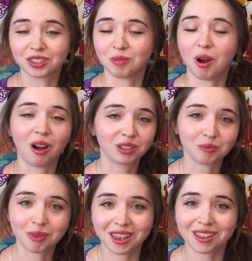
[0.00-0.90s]
some
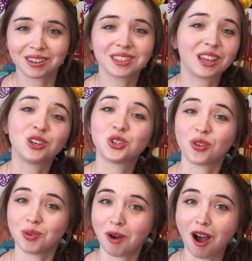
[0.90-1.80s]
awesome pins and
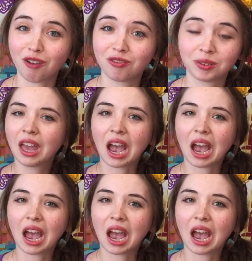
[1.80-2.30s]
show them off.